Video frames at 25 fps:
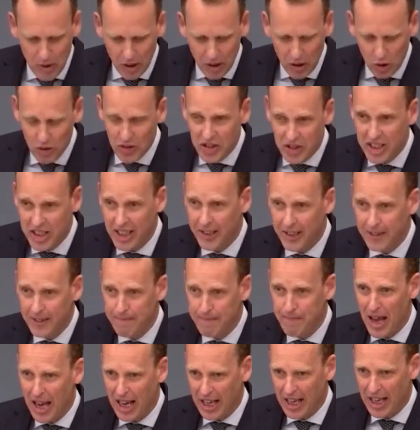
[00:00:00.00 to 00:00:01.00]
consider
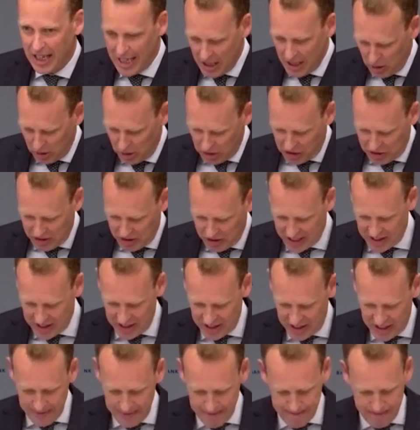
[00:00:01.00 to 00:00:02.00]
a legal
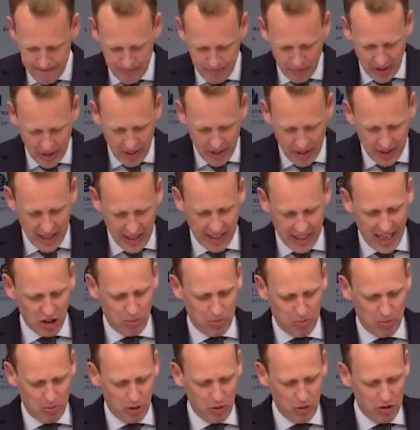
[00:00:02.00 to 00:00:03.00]
strategy that has
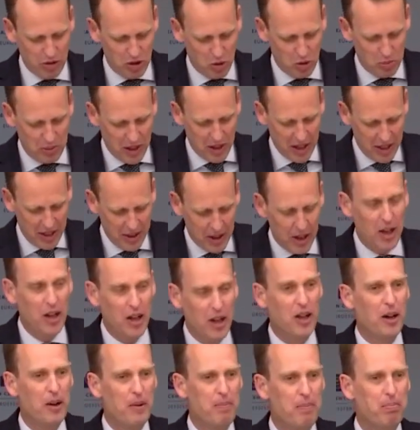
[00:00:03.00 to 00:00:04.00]
proven to be
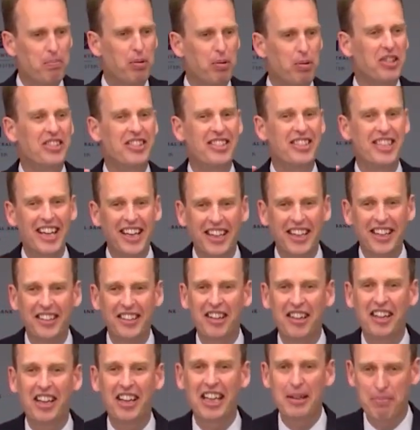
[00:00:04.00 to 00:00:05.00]

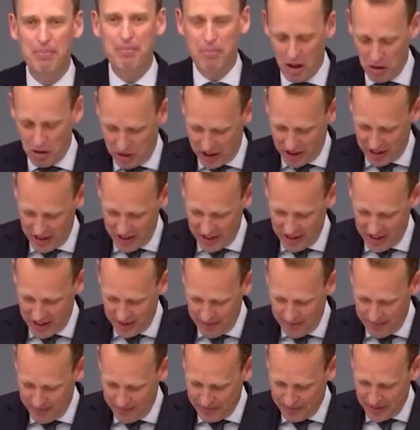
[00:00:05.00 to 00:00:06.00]
particularly potent
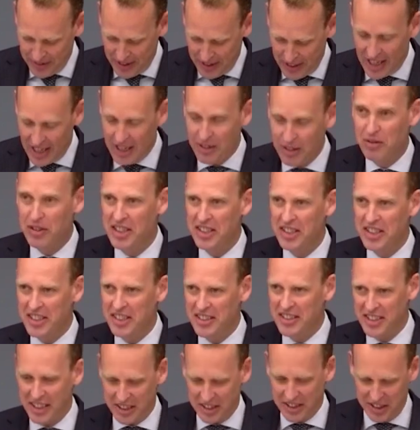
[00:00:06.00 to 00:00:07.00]
in
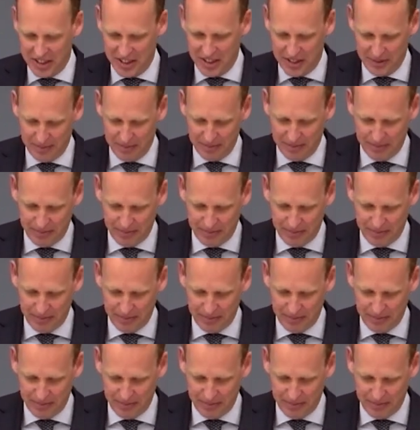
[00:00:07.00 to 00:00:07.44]
recent years.